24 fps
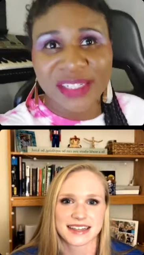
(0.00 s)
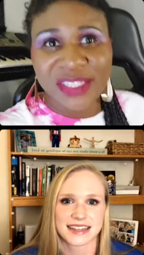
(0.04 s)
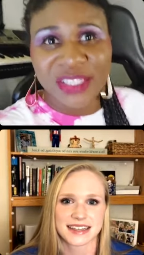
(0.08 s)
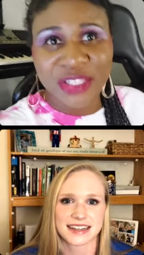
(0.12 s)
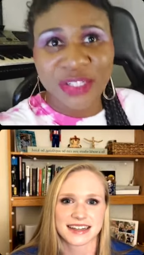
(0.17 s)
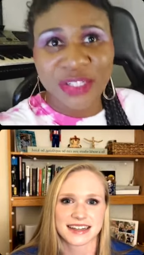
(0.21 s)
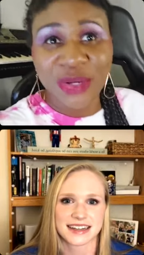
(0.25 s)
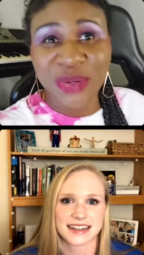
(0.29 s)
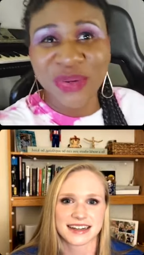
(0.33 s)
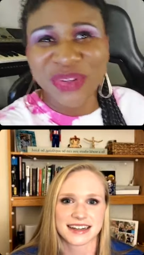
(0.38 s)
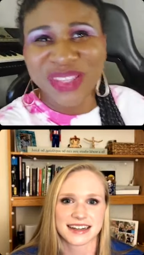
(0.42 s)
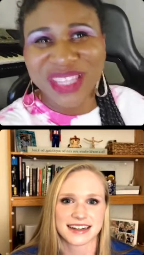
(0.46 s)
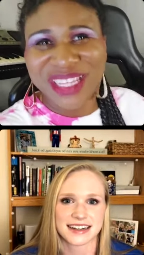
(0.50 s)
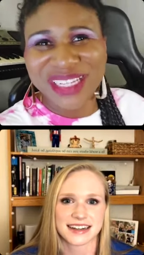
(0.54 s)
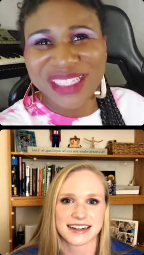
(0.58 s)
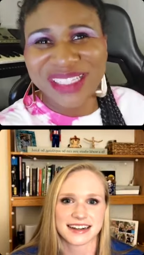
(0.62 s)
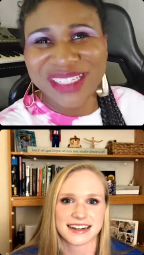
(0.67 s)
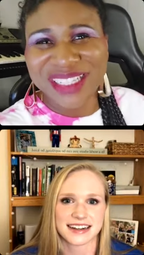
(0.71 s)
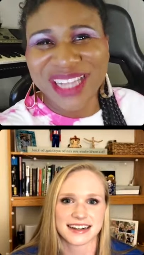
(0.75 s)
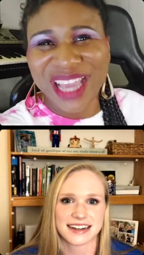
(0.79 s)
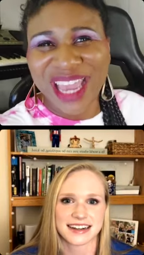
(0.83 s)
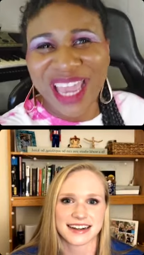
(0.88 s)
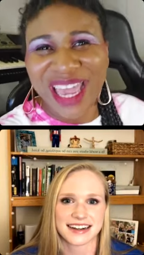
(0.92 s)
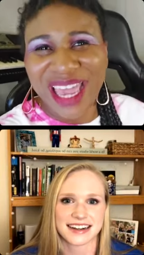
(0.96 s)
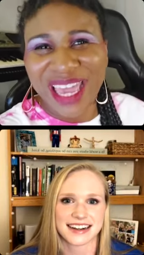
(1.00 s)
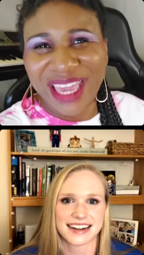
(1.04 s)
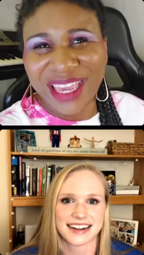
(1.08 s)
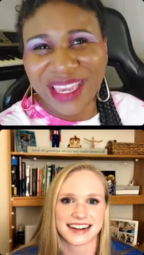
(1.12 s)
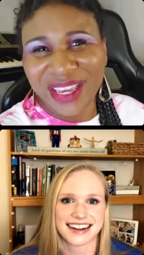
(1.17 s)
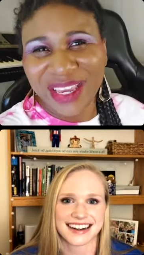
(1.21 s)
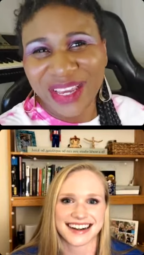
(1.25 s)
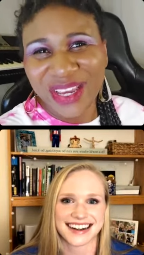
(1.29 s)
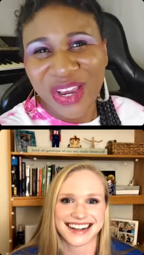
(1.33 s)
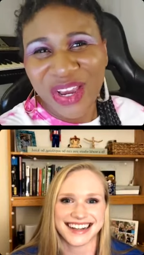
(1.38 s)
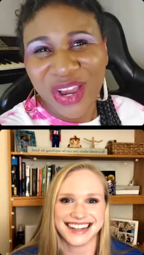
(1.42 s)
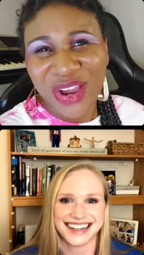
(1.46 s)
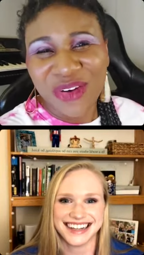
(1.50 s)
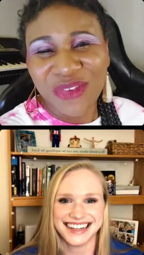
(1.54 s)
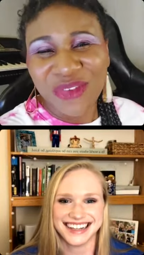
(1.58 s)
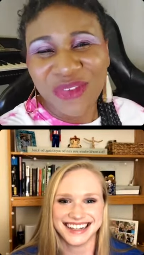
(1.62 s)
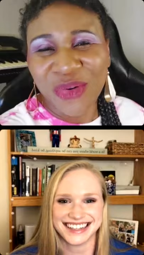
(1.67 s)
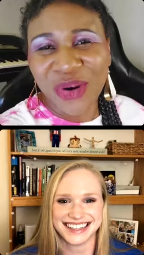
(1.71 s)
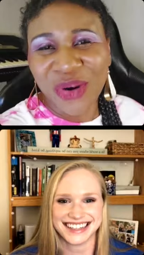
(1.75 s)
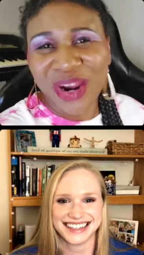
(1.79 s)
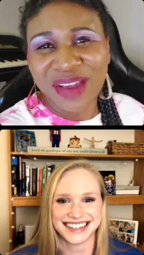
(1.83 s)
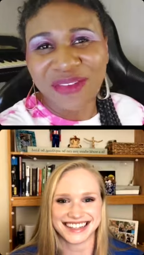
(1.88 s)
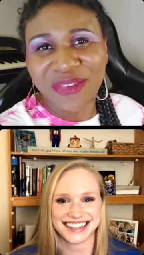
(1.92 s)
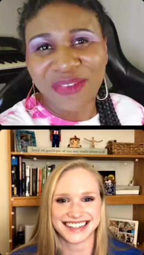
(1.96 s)
Speaker 1: to this day
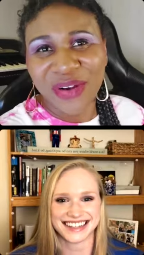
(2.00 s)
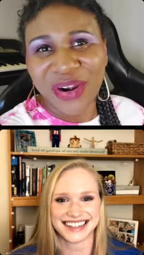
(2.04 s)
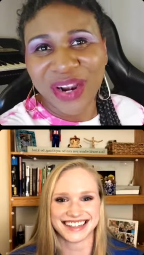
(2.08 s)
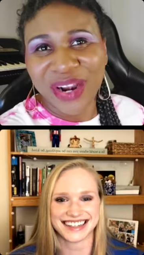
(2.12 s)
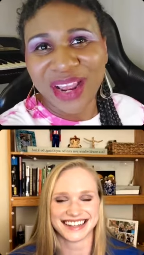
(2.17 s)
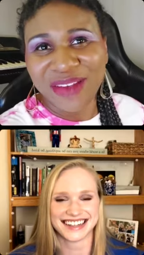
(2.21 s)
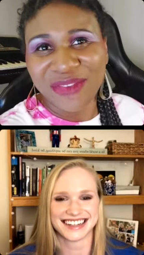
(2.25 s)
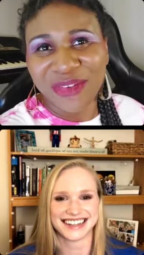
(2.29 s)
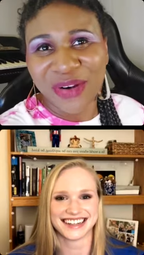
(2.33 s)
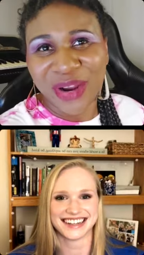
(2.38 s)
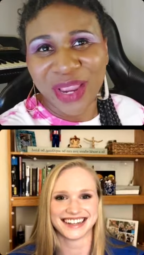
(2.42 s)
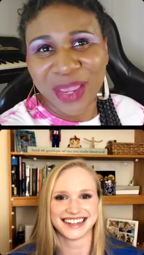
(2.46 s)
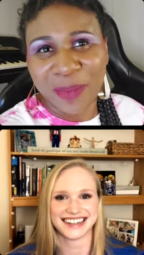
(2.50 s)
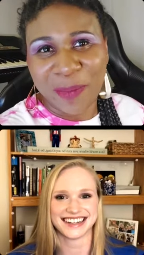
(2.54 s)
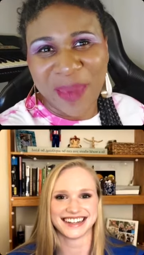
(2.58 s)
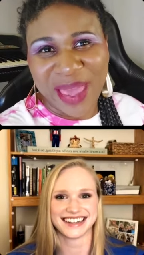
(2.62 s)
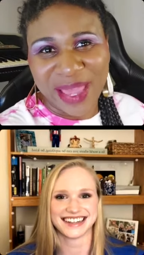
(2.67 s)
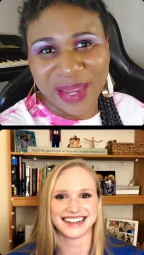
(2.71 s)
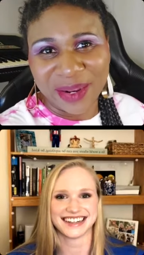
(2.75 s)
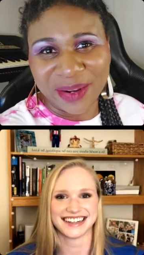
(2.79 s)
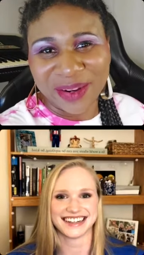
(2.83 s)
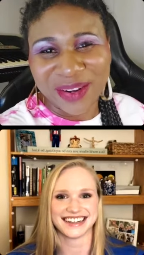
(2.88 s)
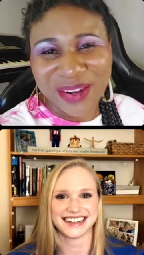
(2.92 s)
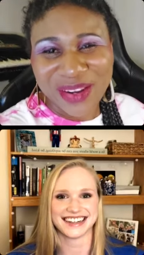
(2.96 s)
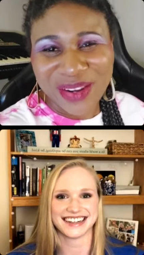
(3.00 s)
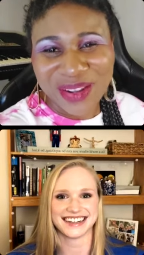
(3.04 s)
forever and ever. Amen.